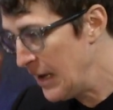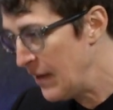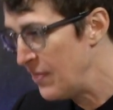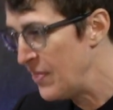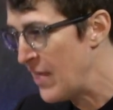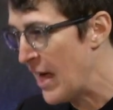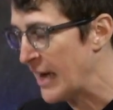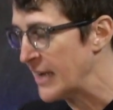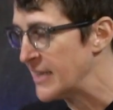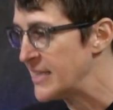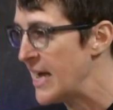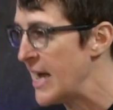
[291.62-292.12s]

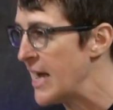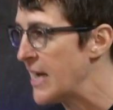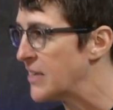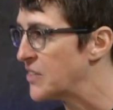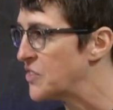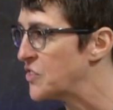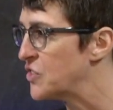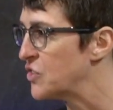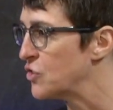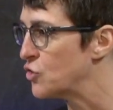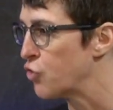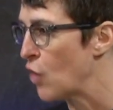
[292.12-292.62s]
that it
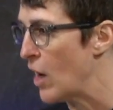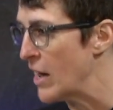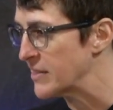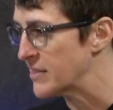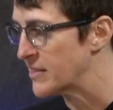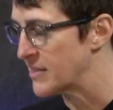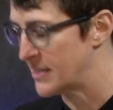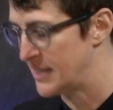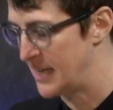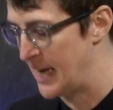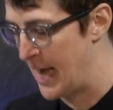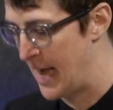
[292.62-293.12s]
takes
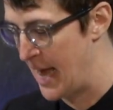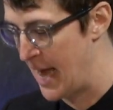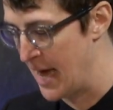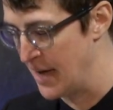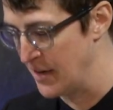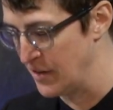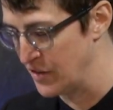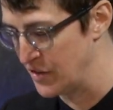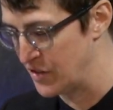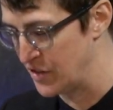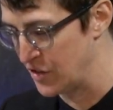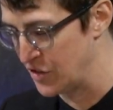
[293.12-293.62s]
trust
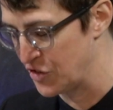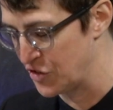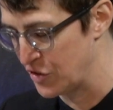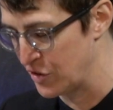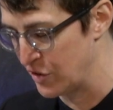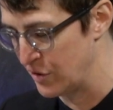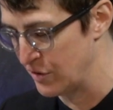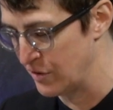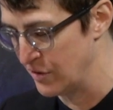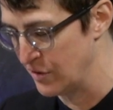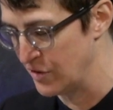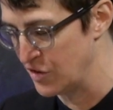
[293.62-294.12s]
and a
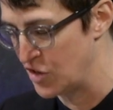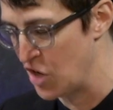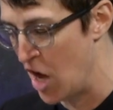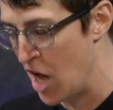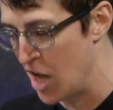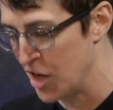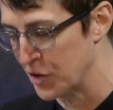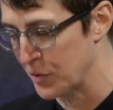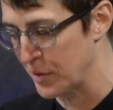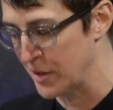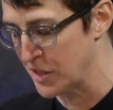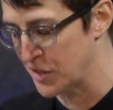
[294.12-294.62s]
certain
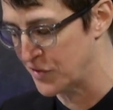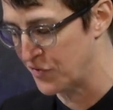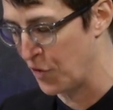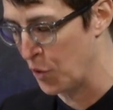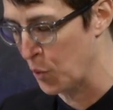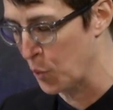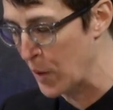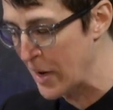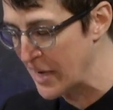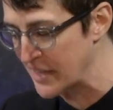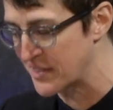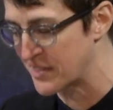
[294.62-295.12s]
tolerance for
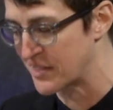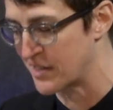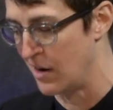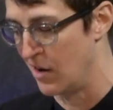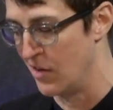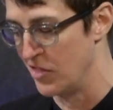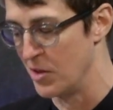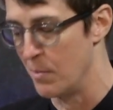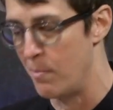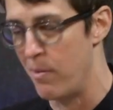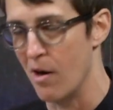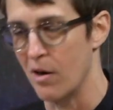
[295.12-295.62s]
risk
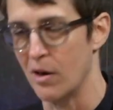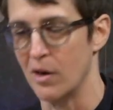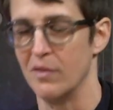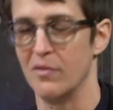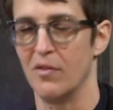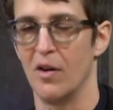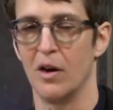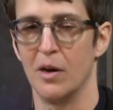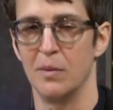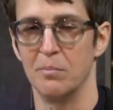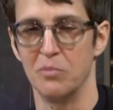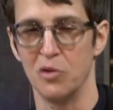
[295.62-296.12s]
on the part
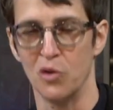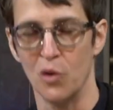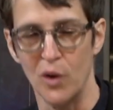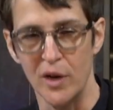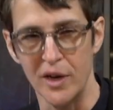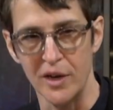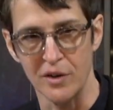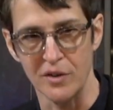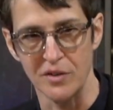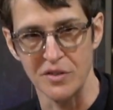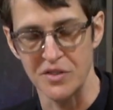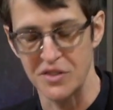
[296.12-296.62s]
of our
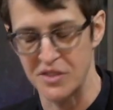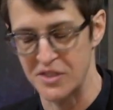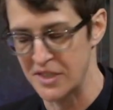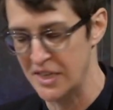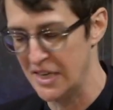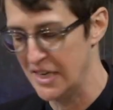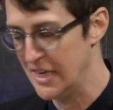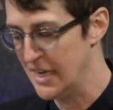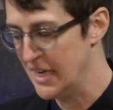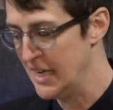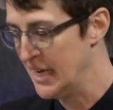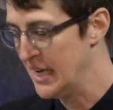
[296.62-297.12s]
employers
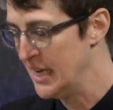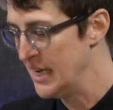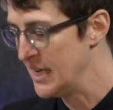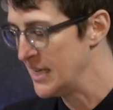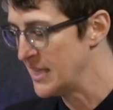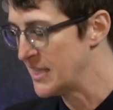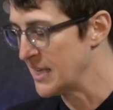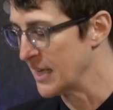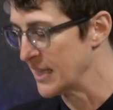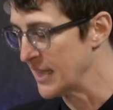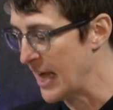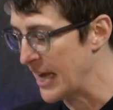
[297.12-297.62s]

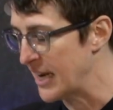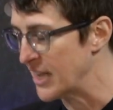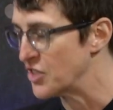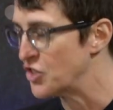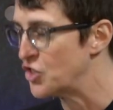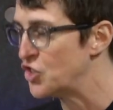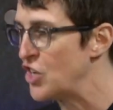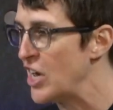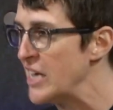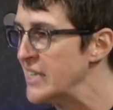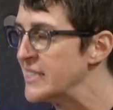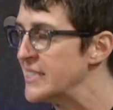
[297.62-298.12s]
to let
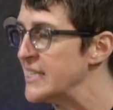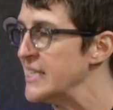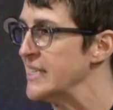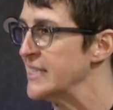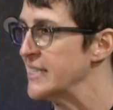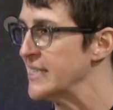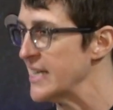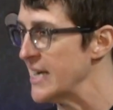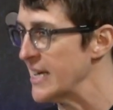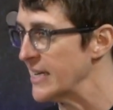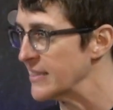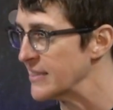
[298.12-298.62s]
us chase
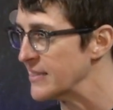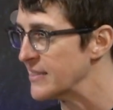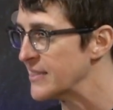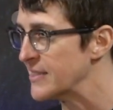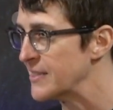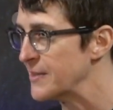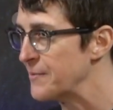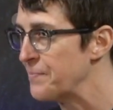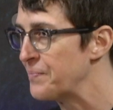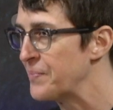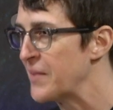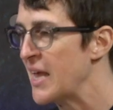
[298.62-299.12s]
these
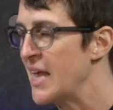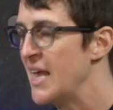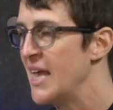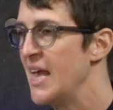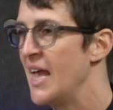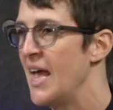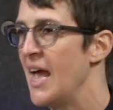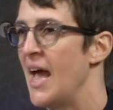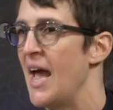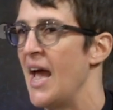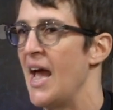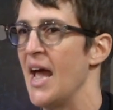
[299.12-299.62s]
things.
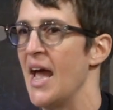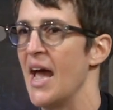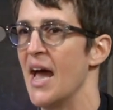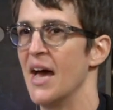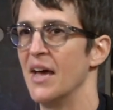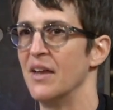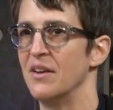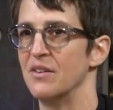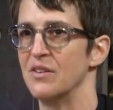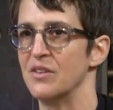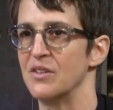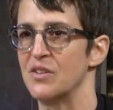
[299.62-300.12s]

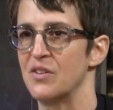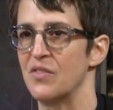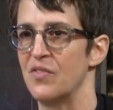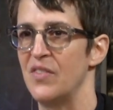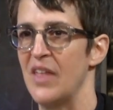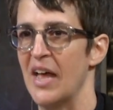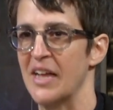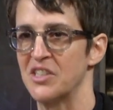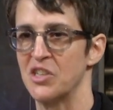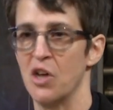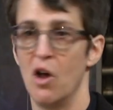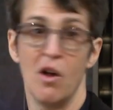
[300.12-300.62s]
And
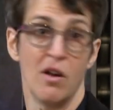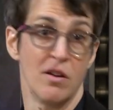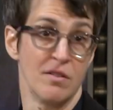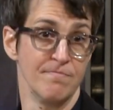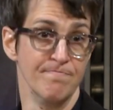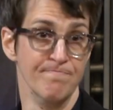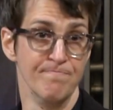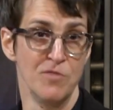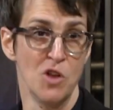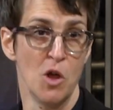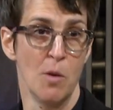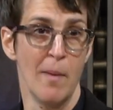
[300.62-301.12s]
that's
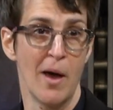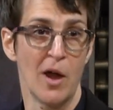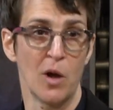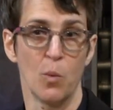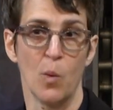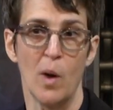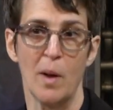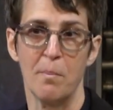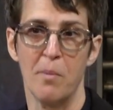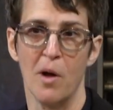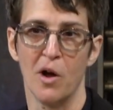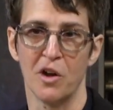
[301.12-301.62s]
hard, no matter
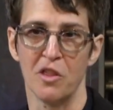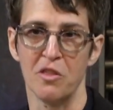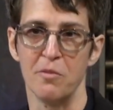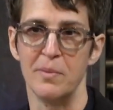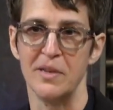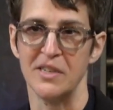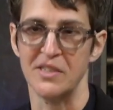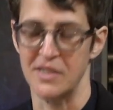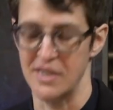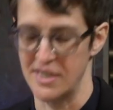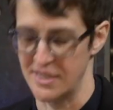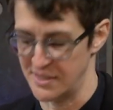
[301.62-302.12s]
what part of the
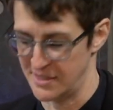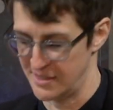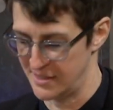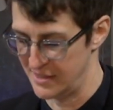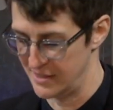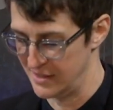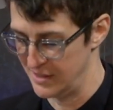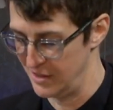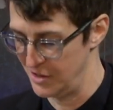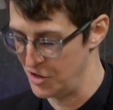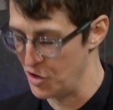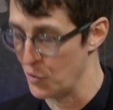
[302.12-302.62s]

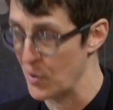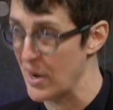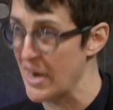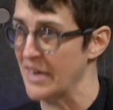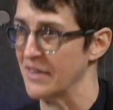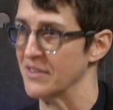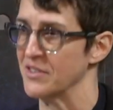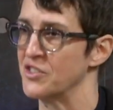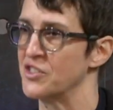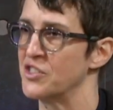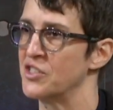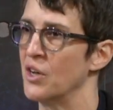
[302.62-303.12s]
business you're
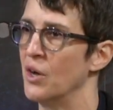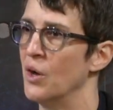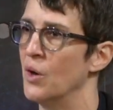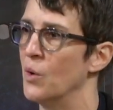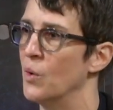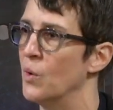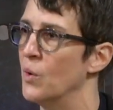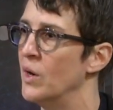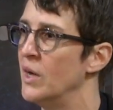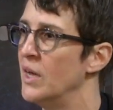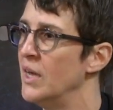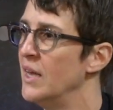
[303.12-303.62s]
in.
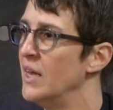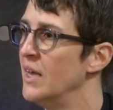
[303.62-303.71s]
So